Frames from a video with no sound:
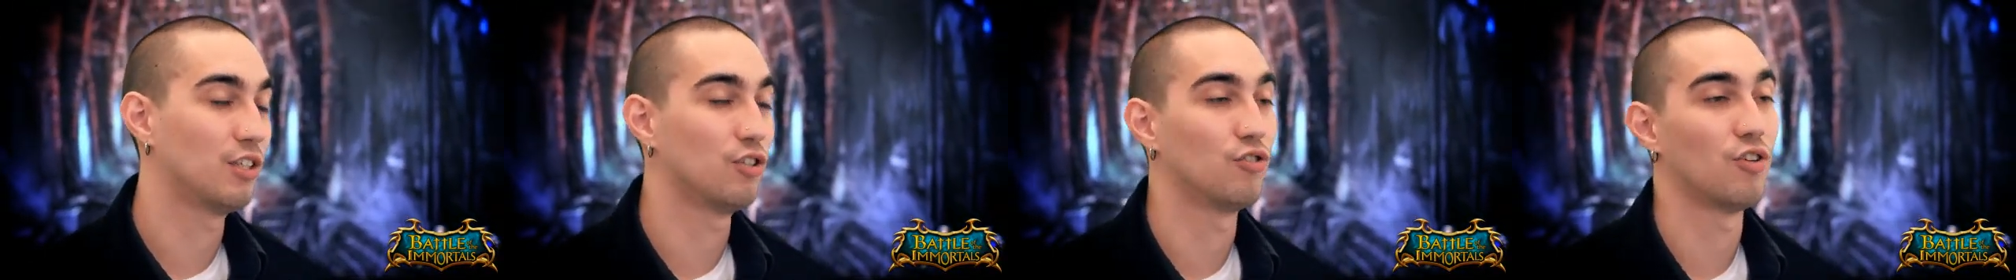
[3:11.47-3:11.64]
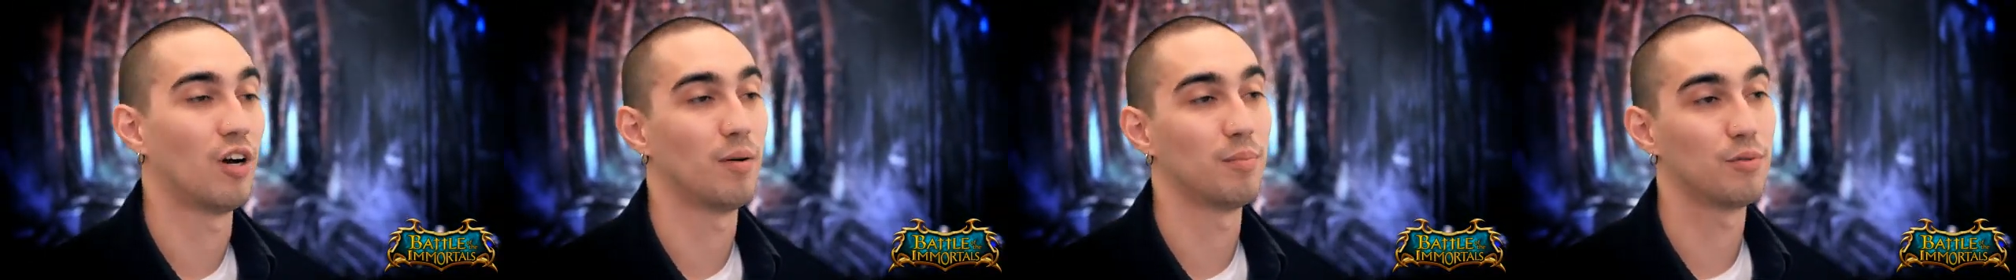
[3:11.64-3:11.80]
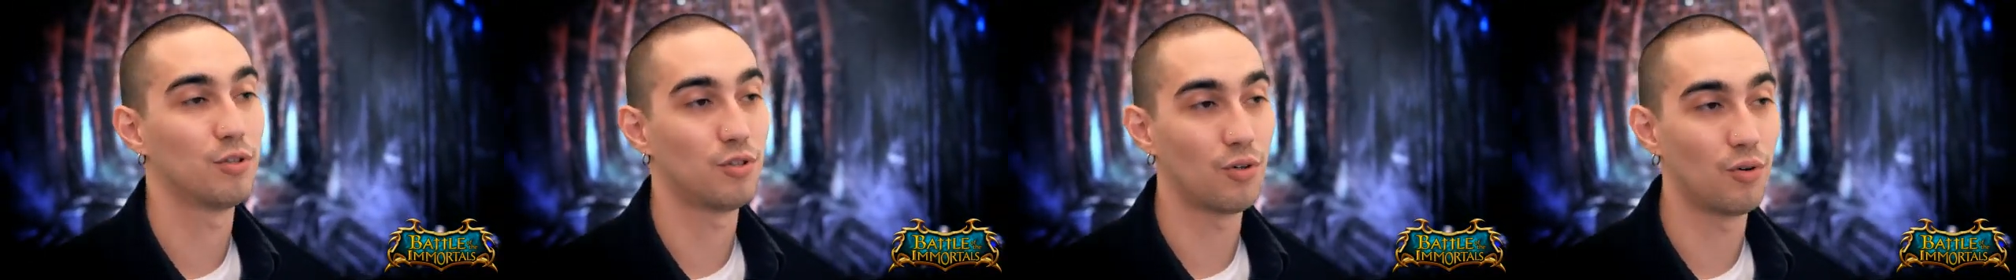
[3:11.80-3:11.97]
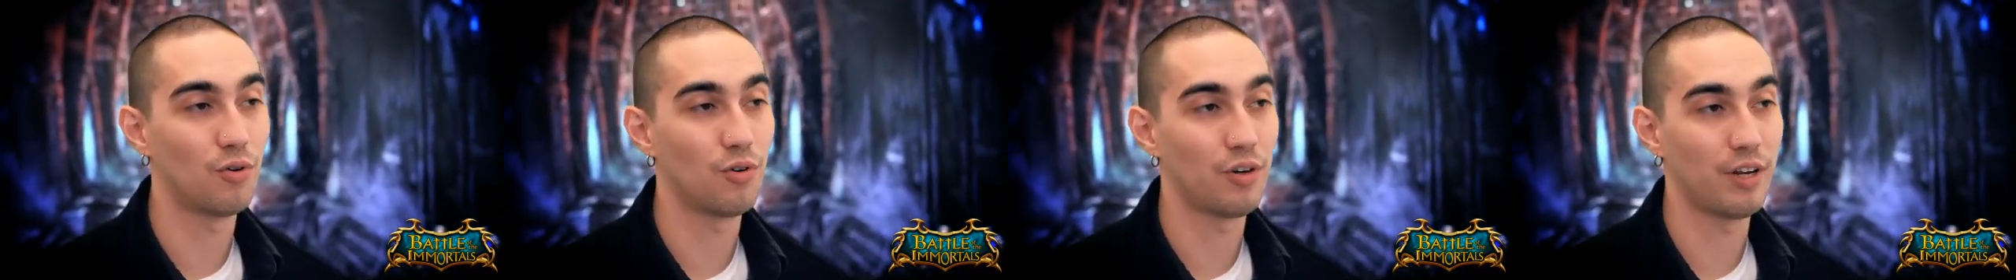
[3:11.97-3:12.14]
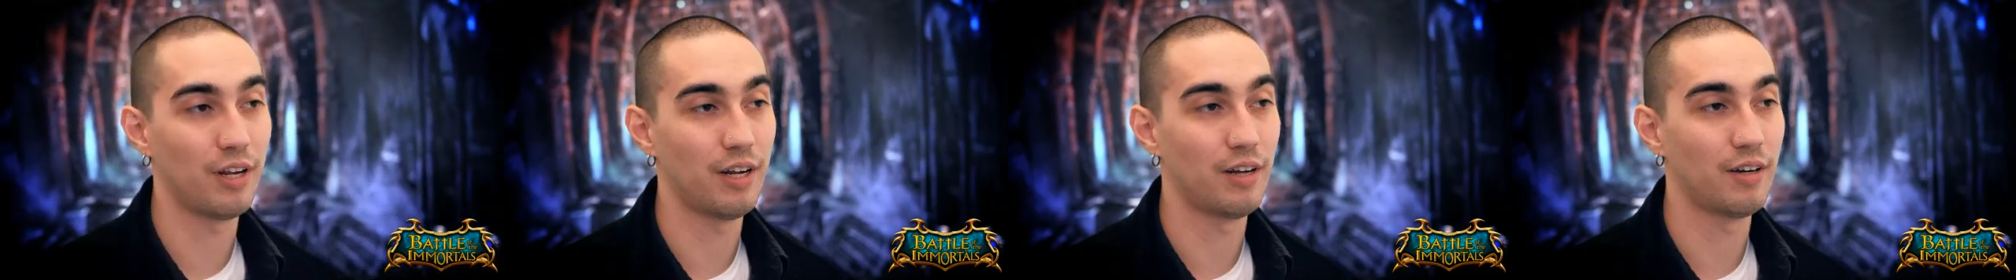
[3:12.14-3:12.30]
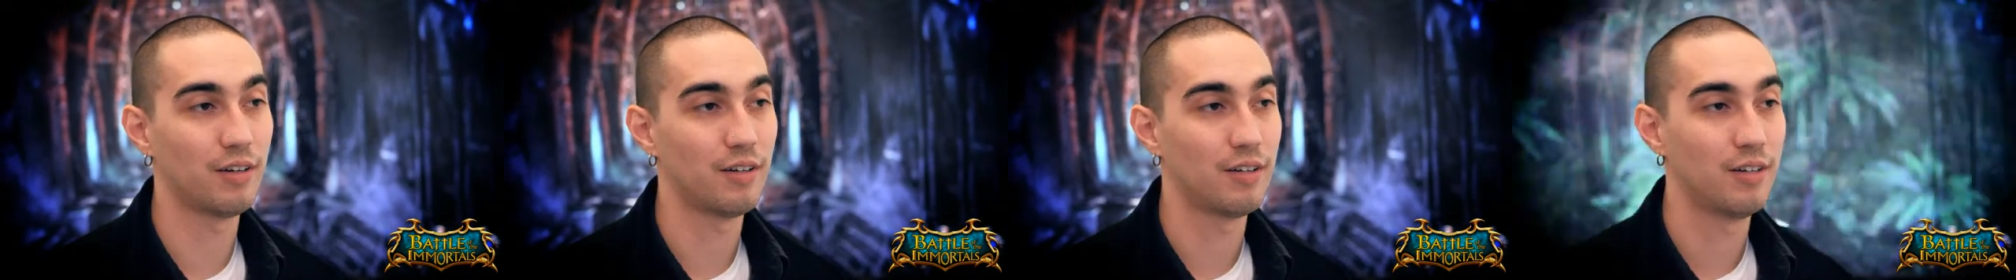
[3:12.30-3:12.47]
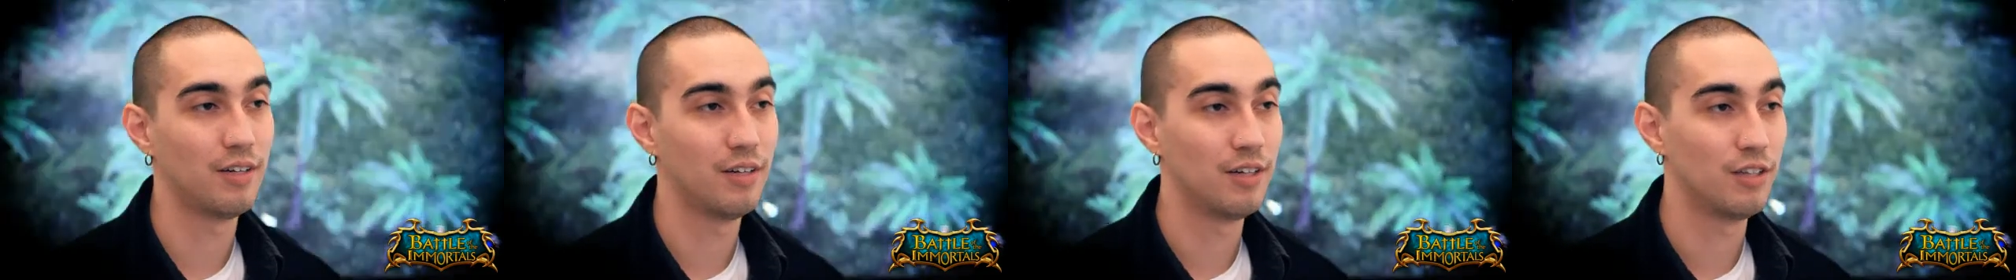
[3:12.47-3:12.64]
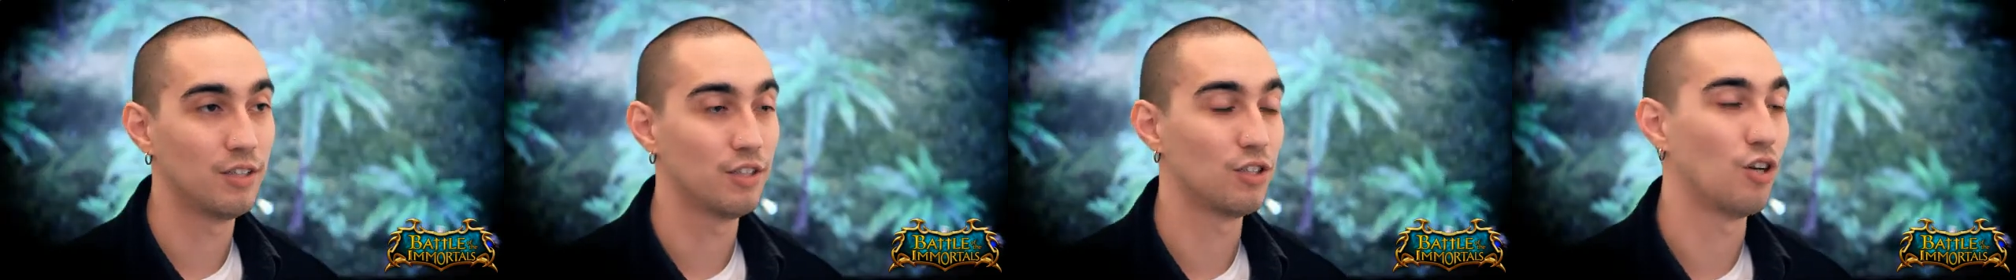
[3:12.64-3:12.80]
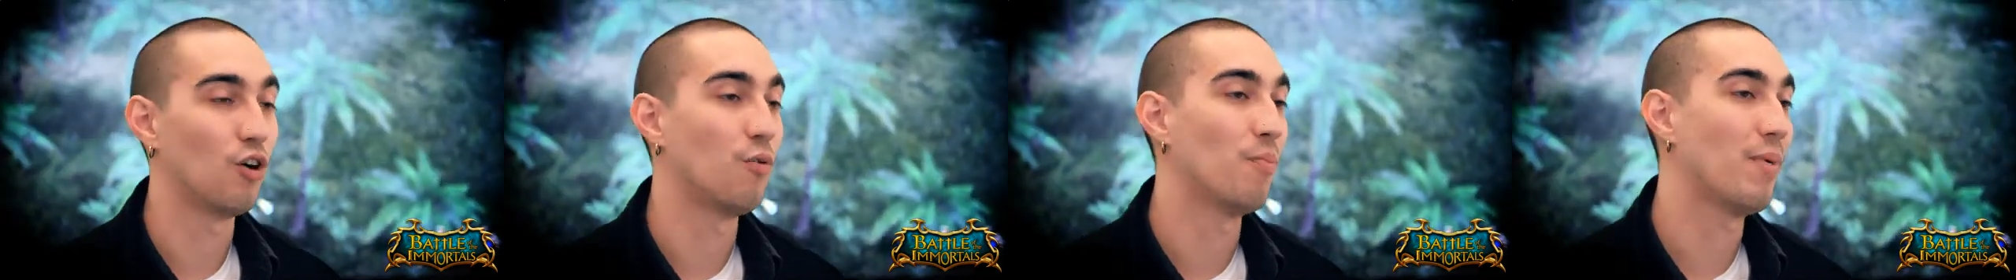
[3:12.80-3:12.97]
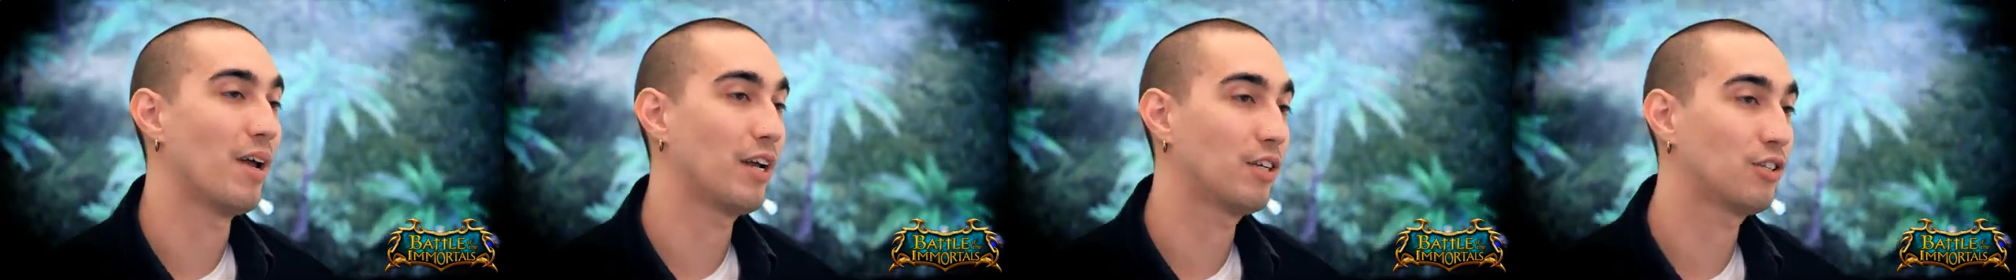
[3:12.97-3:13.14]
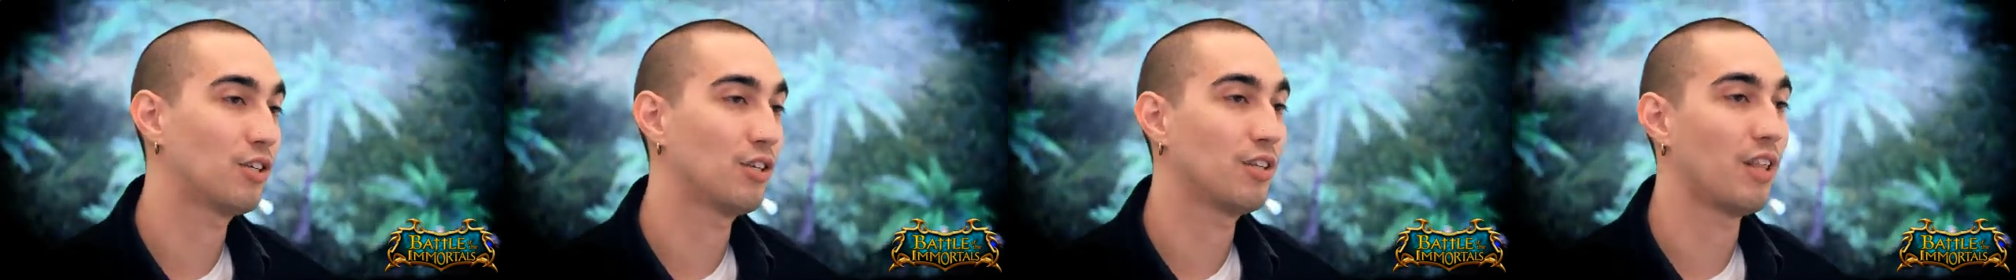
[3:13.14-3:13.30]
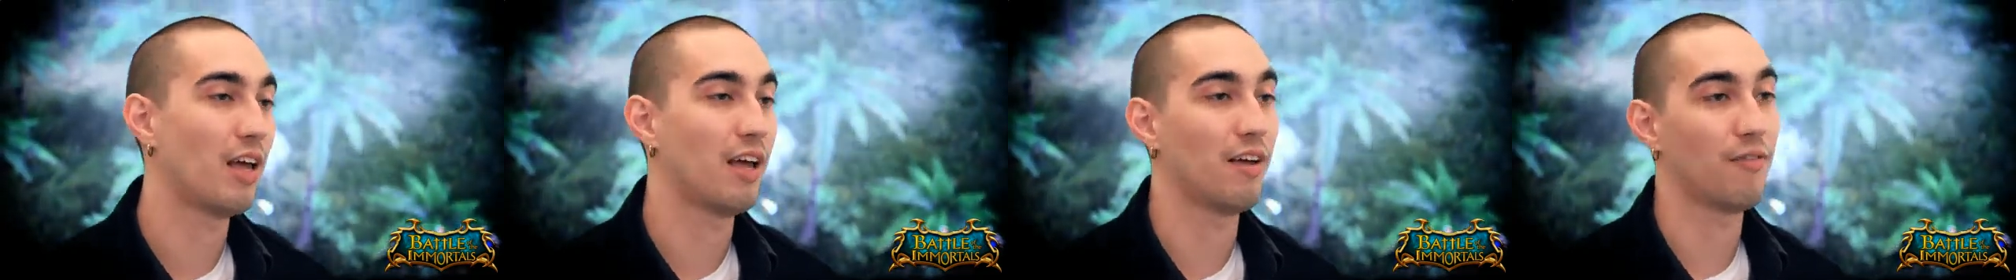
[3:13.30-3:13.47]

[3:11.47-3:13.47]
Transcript: to drop soul gear. So make sure that